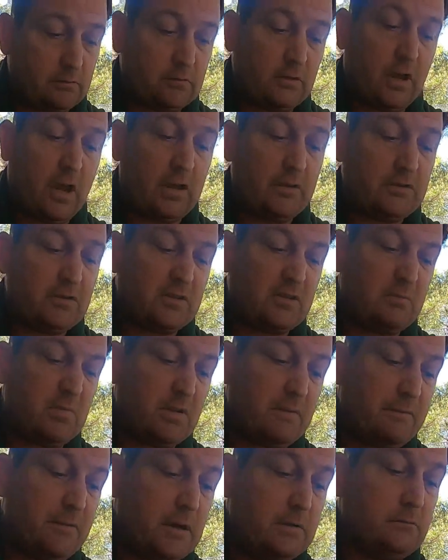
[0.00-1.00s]
You know, it's just a
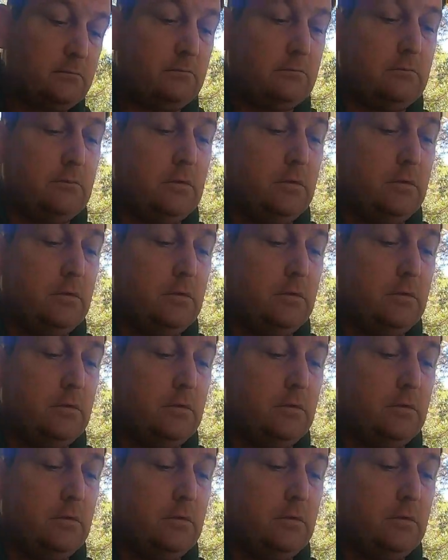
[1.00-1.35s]
bit of fun.